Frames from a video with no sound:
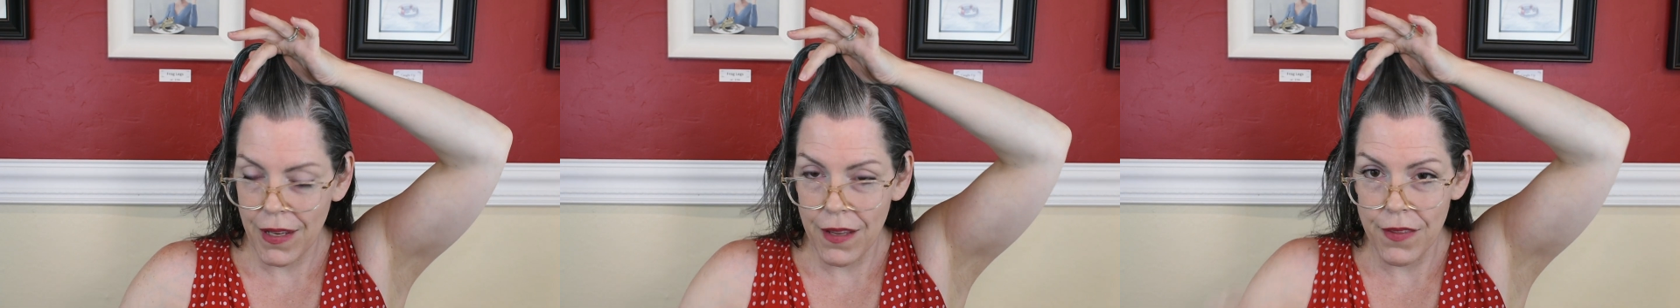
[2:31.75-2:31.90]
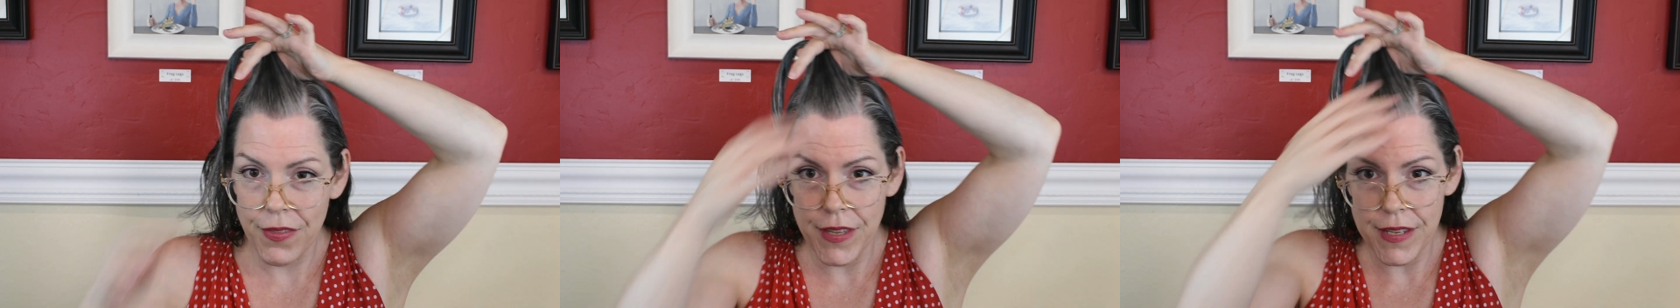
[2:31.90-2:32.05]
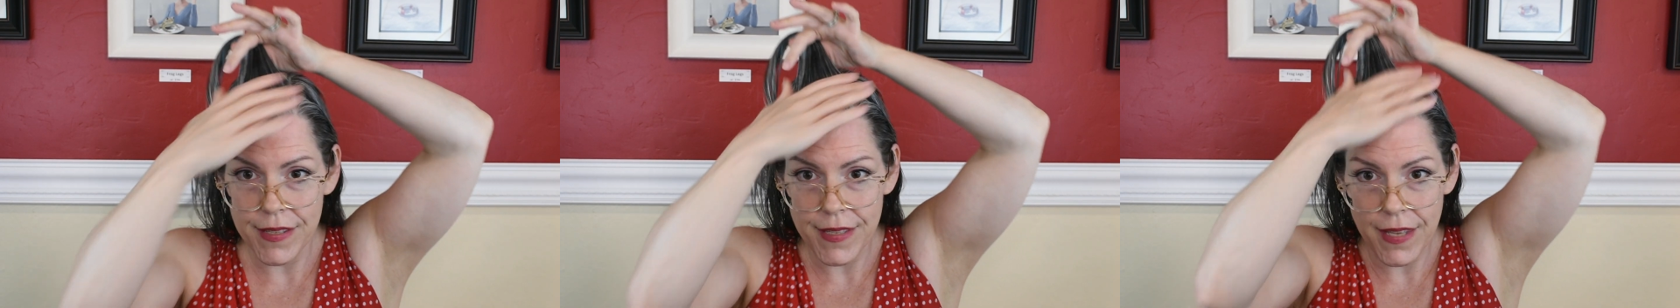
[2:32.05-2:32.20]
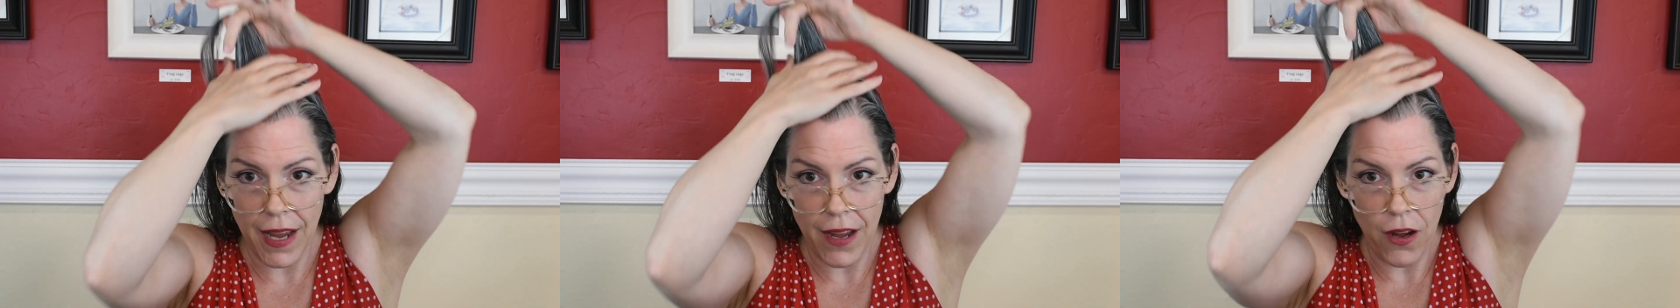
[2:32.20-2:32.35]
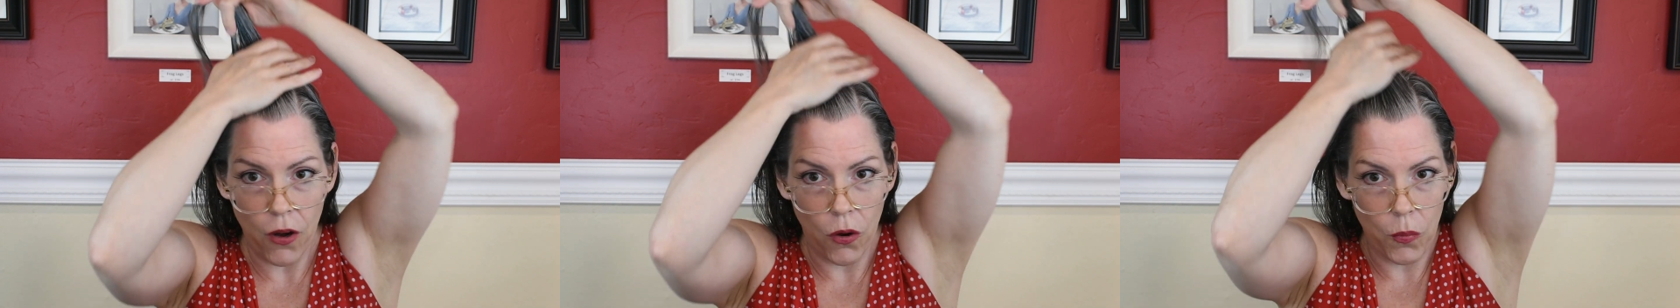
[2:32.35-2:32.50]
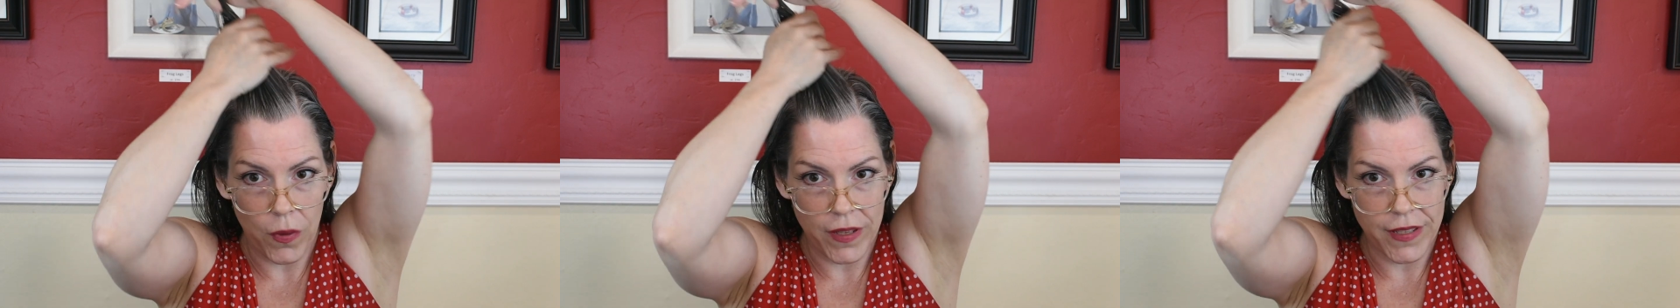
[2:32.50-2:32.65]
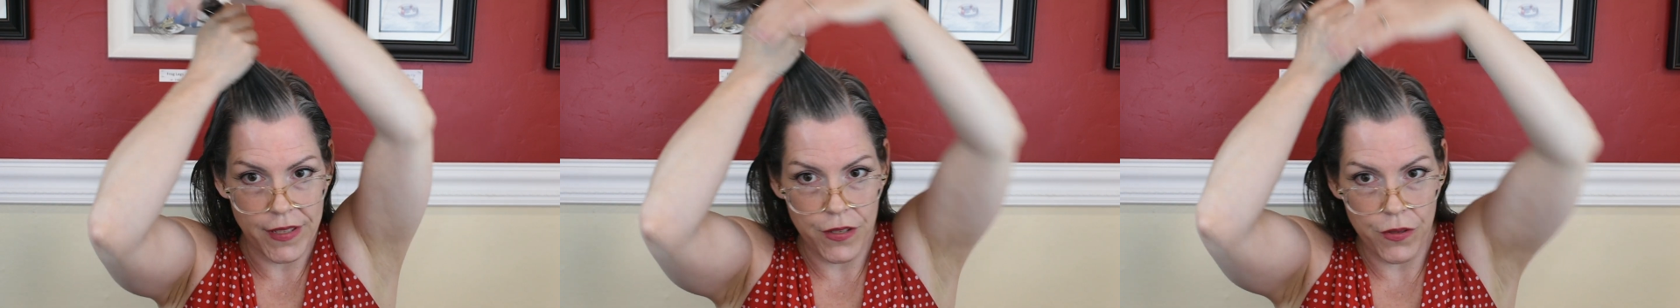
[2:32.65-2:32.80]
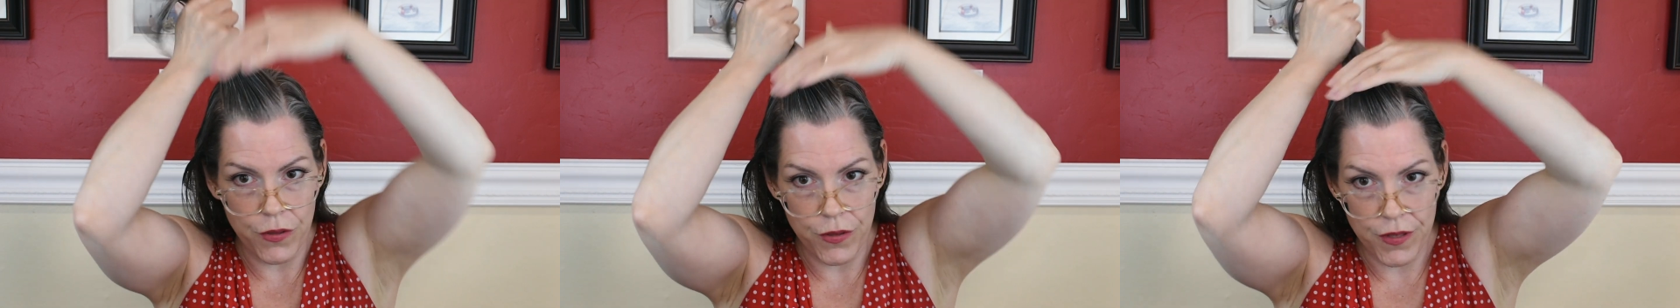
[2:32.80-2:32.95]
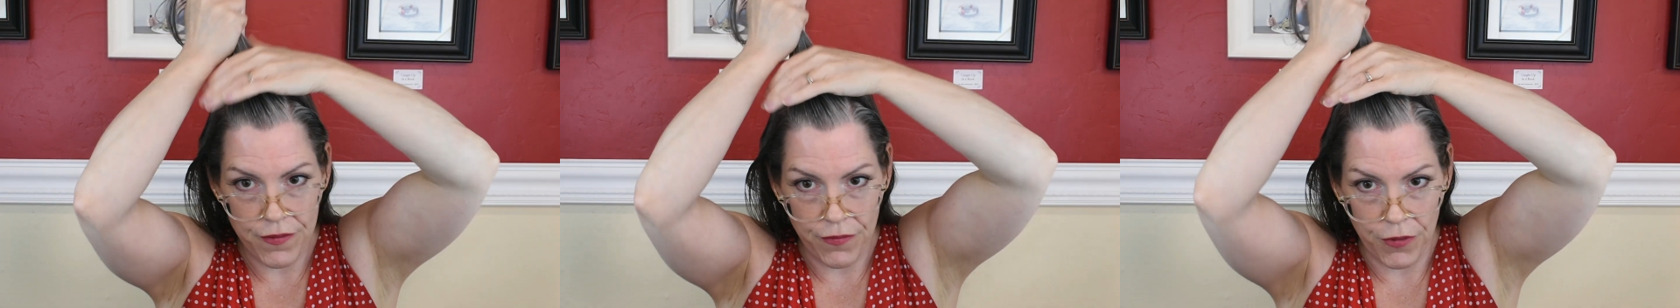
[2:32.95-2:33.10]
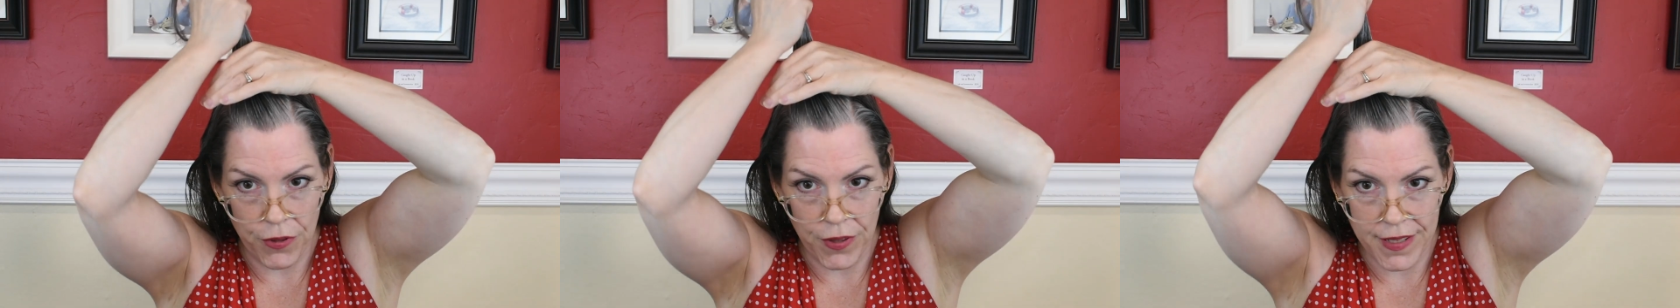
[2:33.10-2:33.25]
this I always use
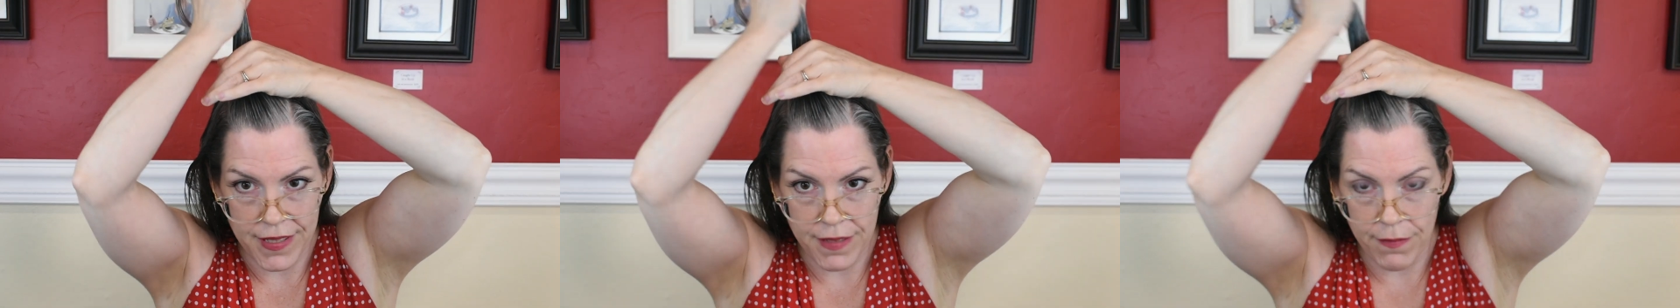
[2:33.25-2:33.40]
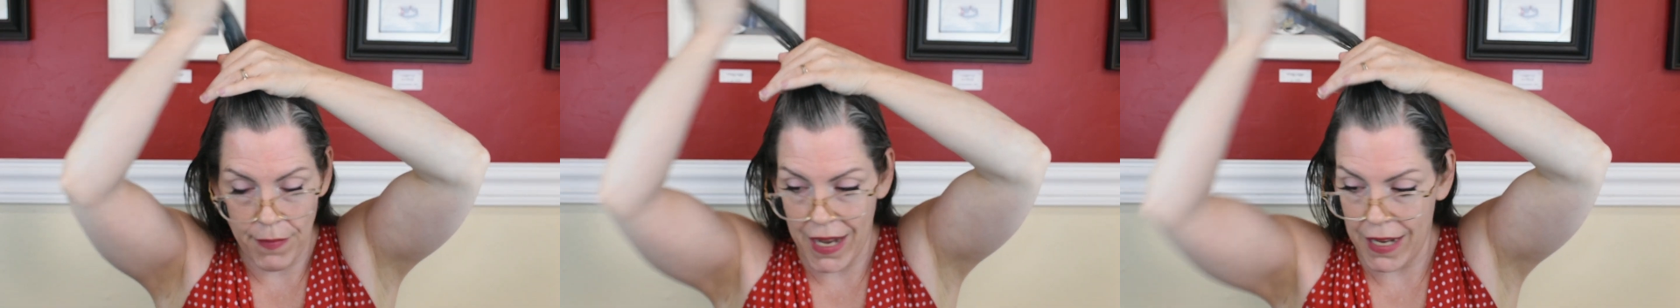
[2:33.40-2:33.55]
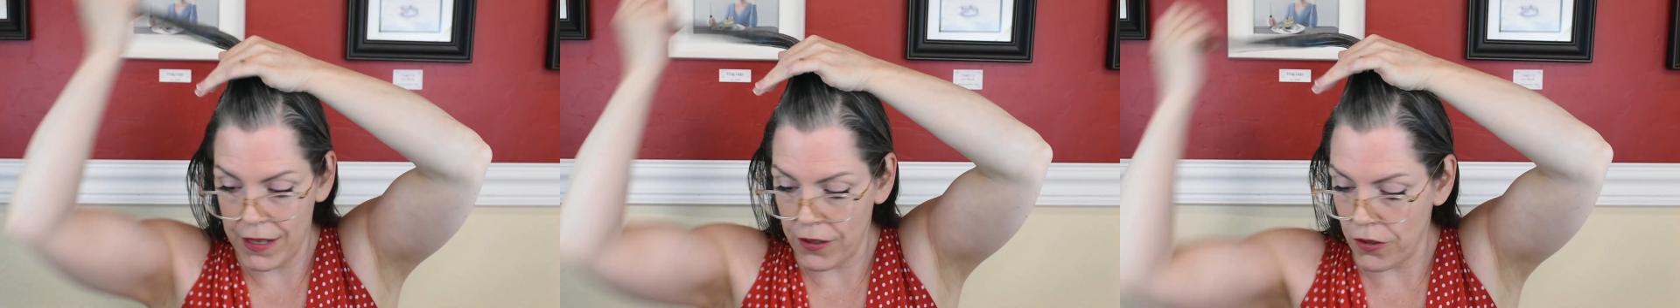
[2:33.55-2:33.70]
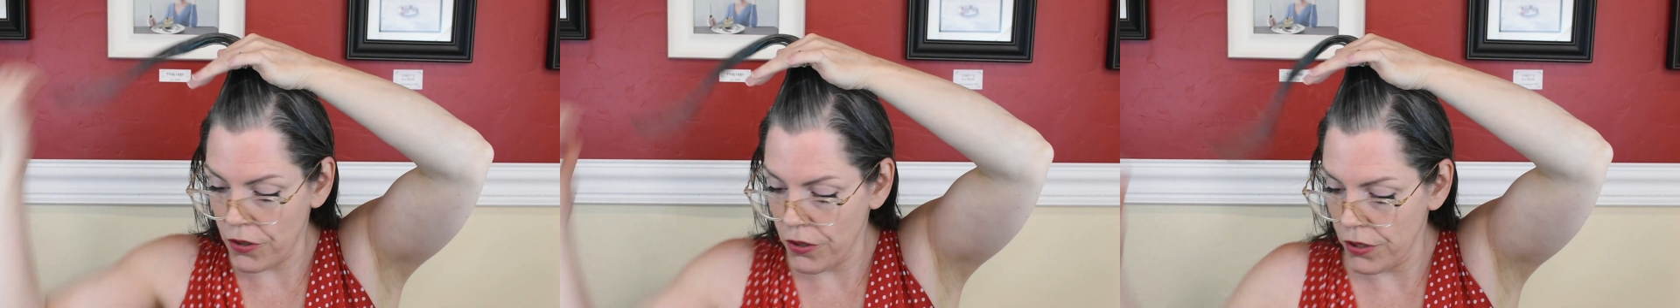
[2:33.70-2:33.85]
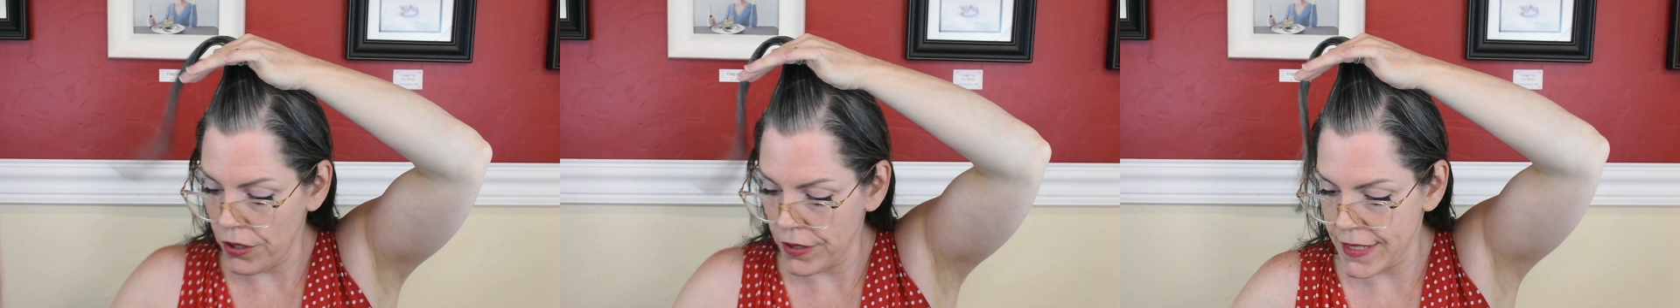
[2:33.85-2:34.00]
for this main curl